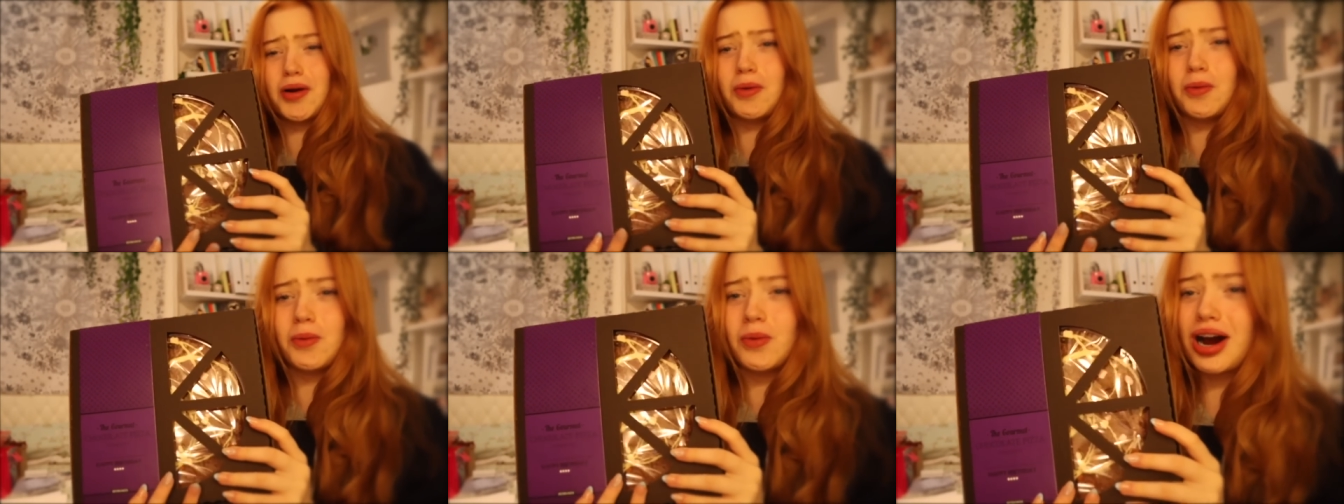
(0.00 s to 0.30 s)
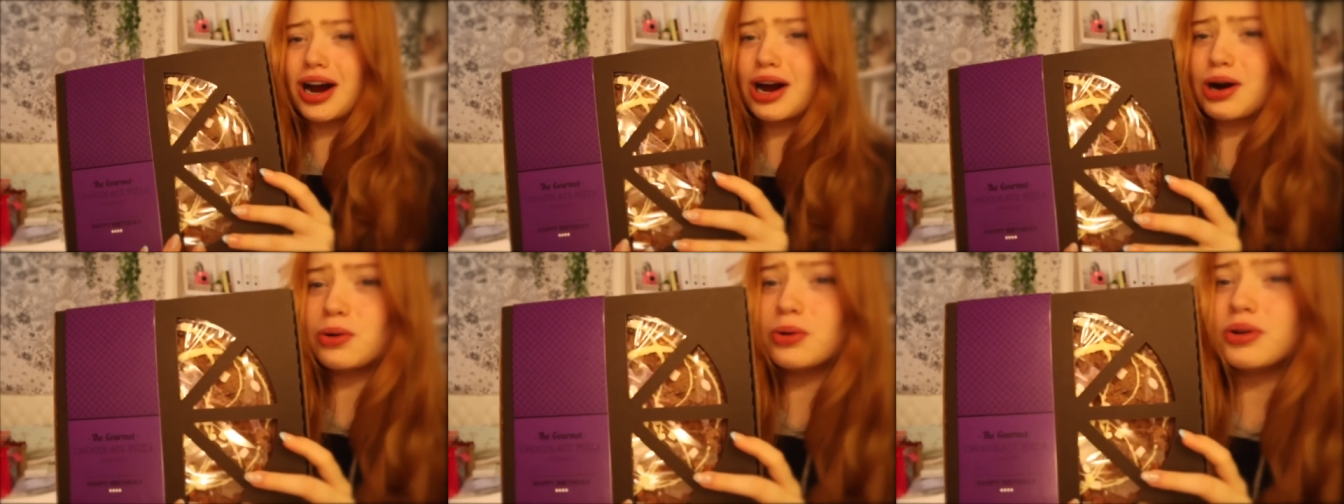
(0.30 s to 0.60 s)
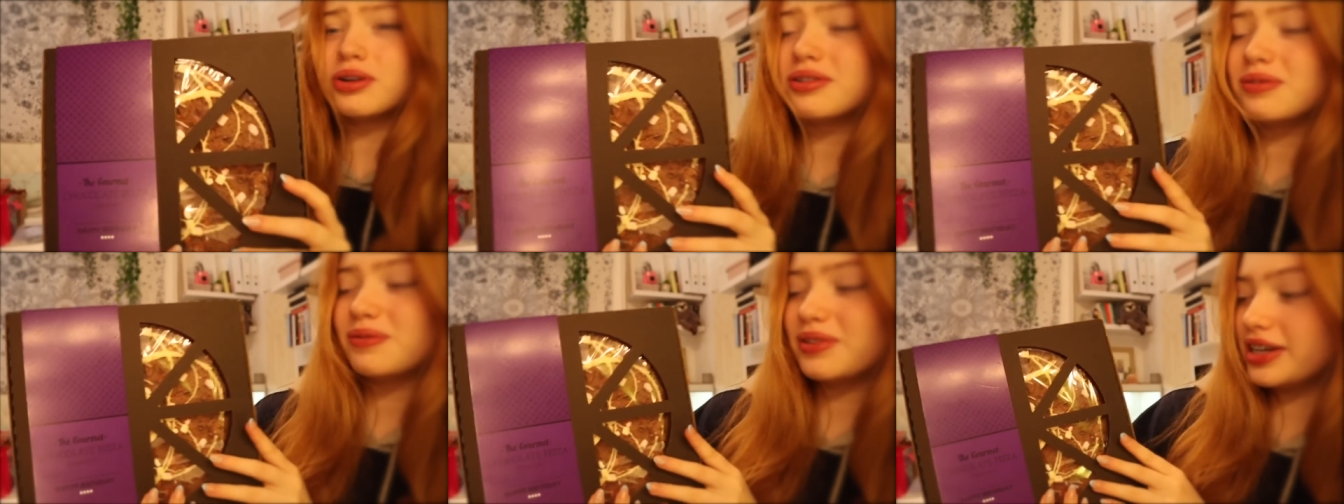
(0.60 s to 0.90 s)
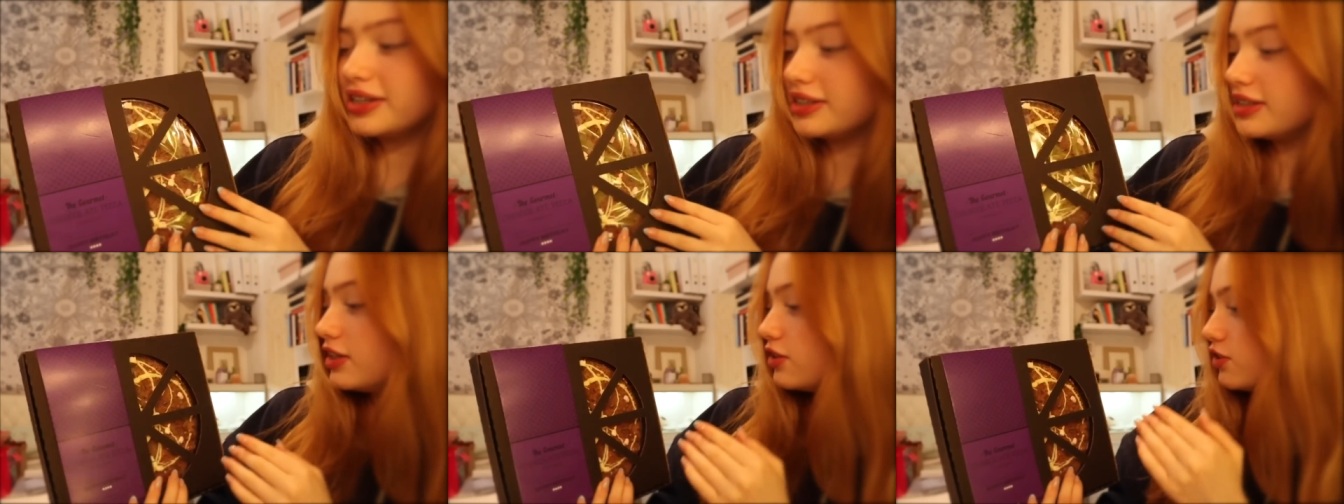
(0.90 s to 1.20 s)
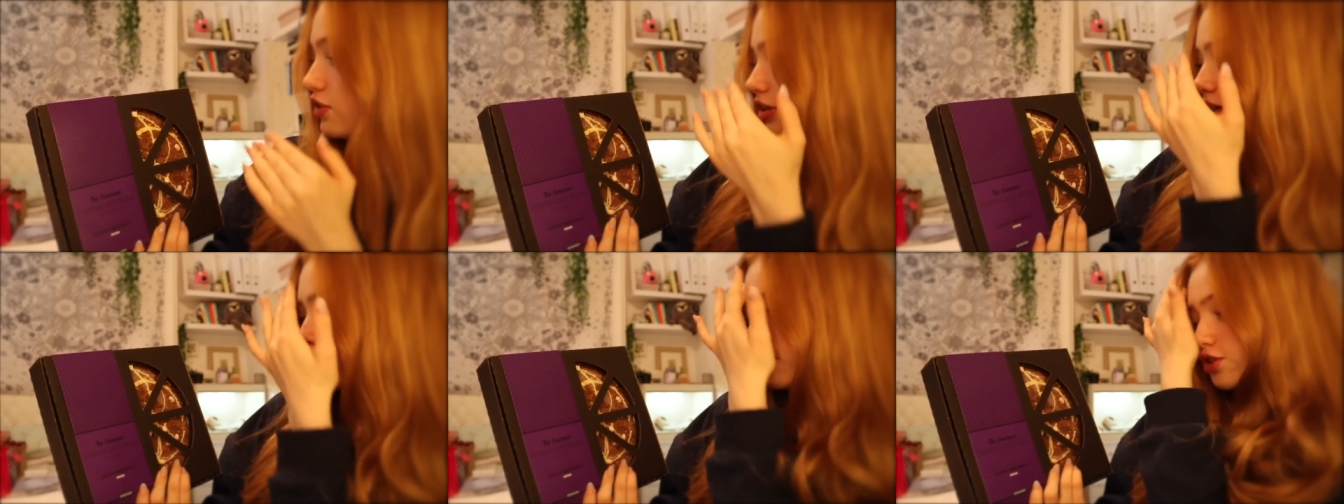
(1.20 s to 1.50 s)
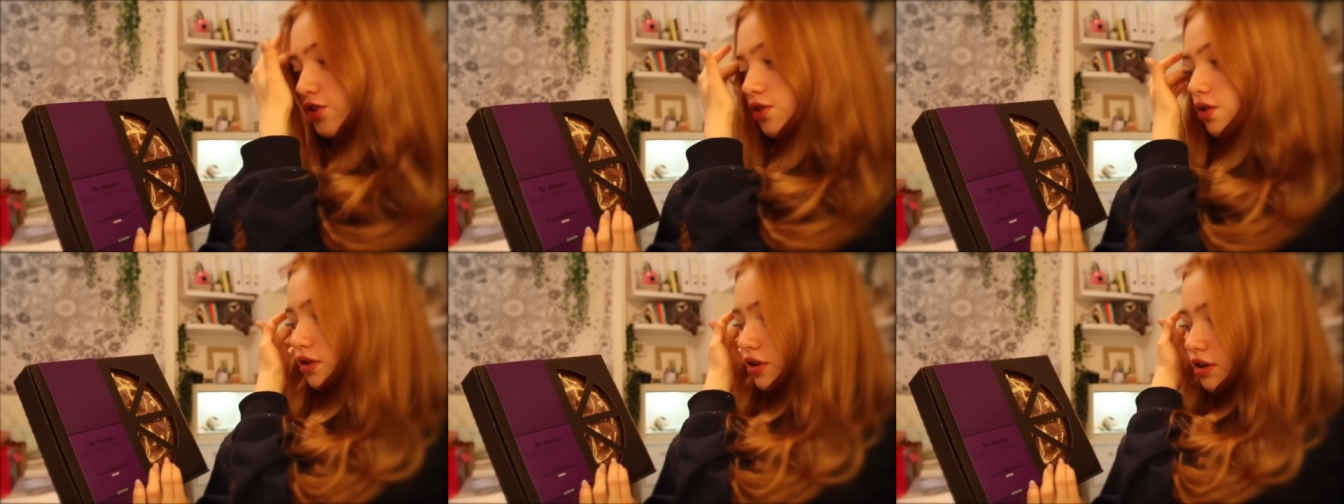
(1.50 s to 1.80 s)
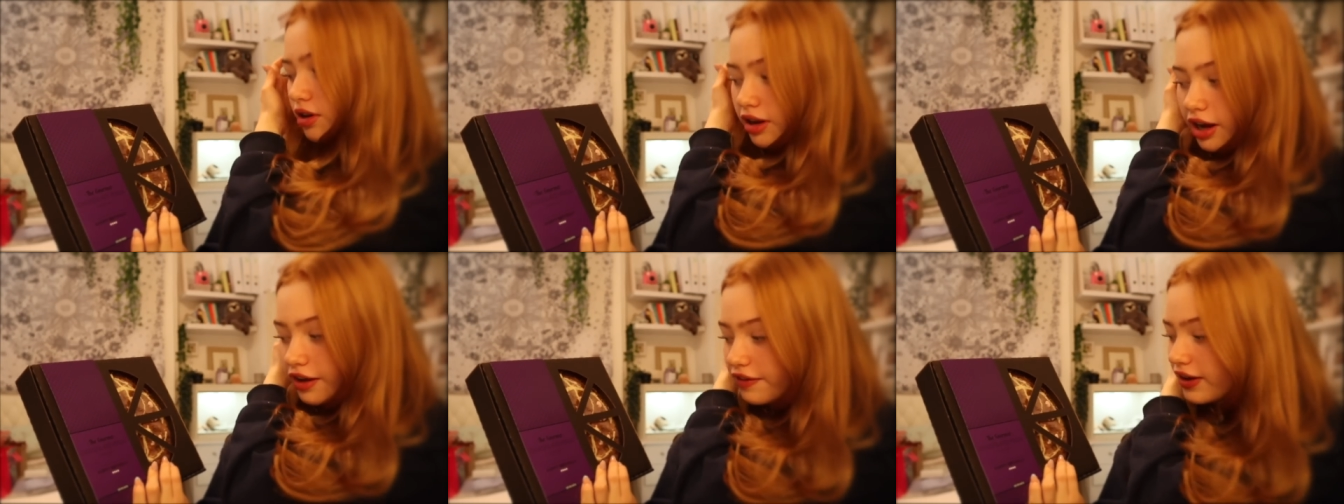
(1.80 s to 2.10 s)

Wow. It's literally chocolate. I've